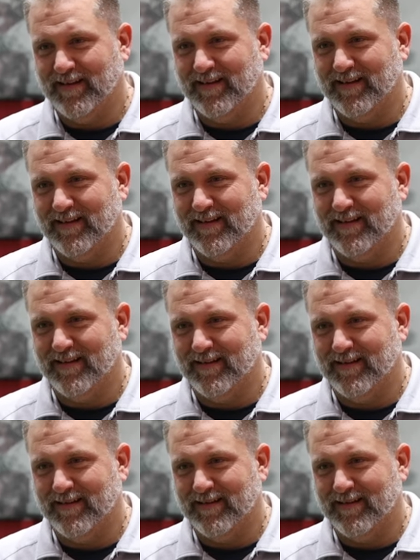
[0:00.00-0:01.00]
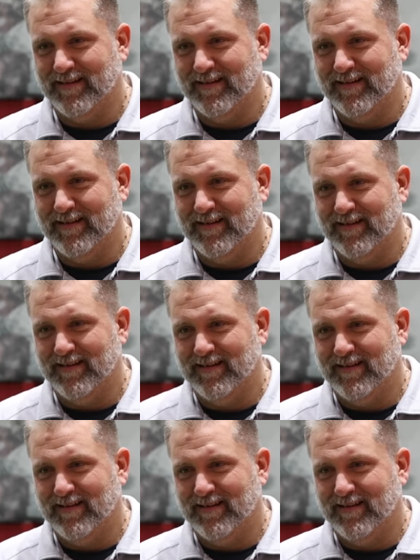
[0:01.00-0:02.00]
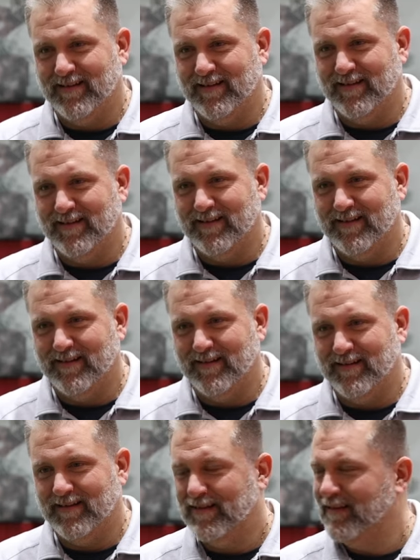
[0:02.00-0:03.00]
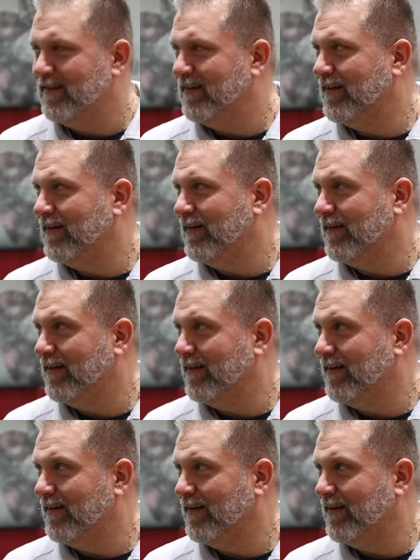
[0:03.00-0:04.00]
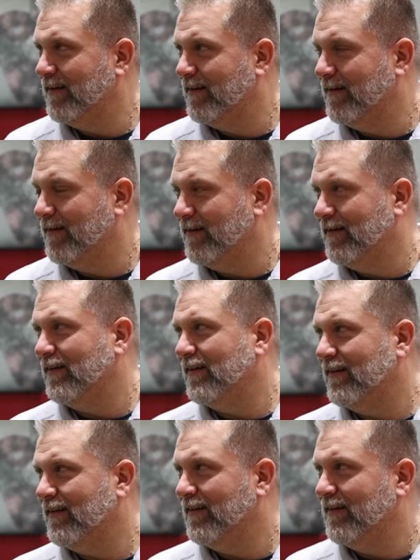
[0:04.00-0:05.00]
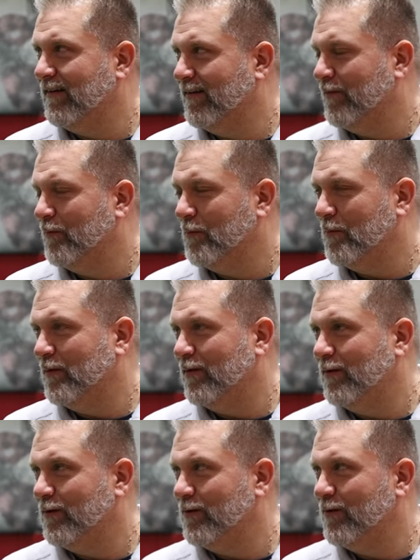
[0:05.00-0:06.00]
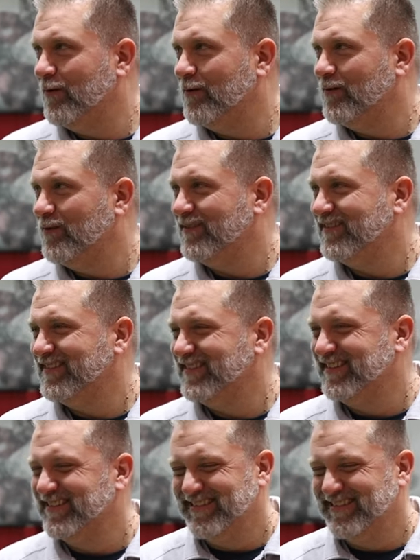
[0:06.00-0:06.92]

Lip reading: No words are spoken by the person on screen.